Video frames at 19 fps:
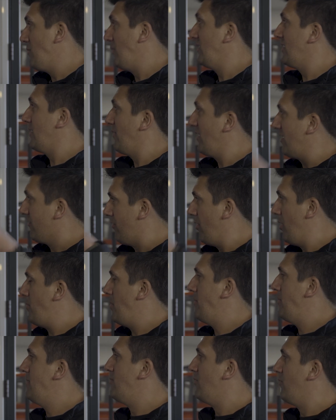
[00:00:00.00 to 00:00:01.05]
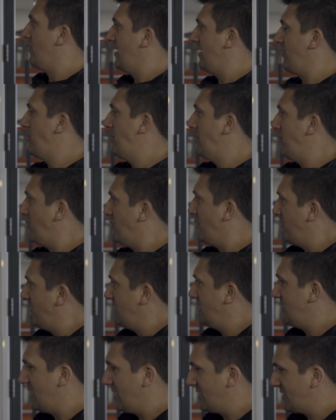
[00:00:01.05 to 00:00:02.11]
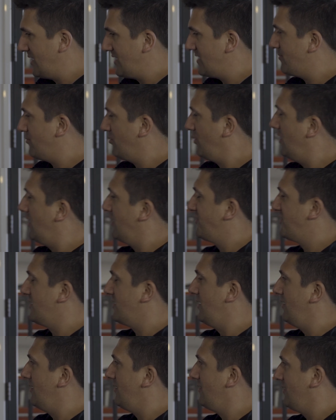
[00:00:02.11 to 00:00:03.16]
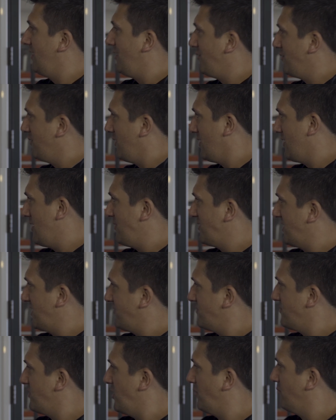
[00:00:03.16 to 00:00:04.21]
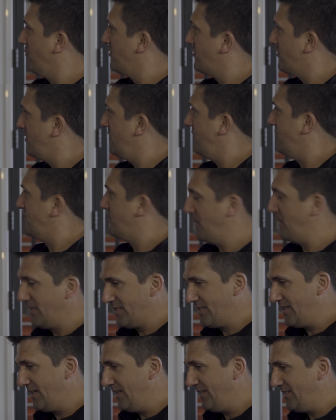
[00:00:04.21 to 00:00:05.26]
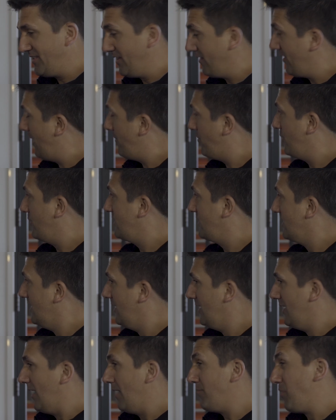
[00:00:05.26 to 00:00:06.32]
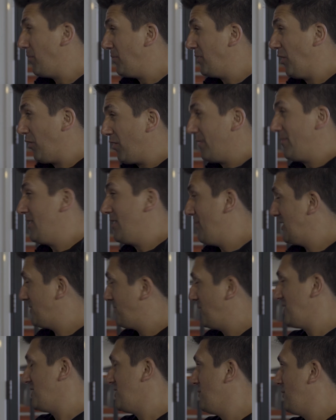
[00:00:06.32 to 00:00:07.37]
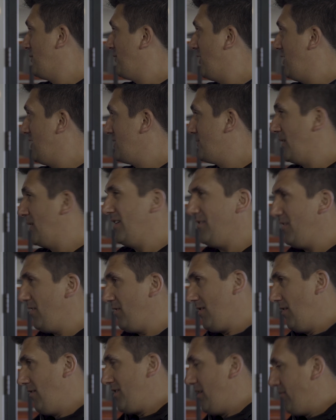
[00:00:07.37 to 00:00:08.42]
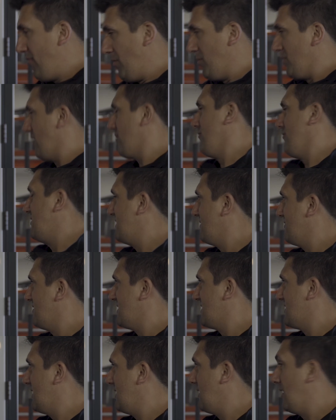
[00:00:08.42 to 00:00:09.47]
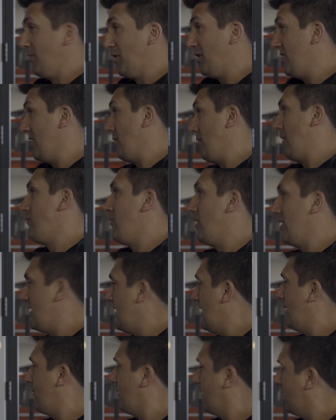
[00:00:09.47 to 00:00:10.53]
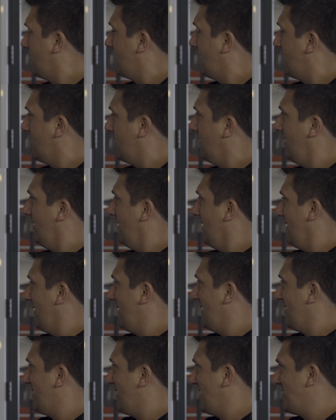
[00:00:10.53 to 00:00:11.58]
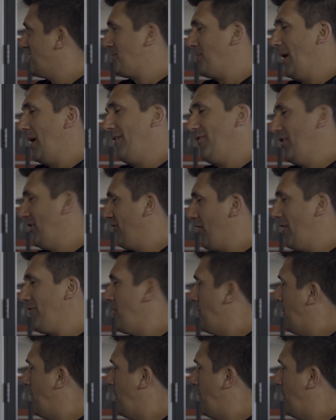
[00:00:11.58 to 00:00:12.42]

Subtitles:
one day when I grow up a bit more and have a bit more of a sensible lifestyle, I'll get myself some golden retrievers. But until that point, I'm probably not going to be the best person to advise. But you can't go wrong with a 3 Series estate. I'm looking at one right now, and I think they're just perfect for every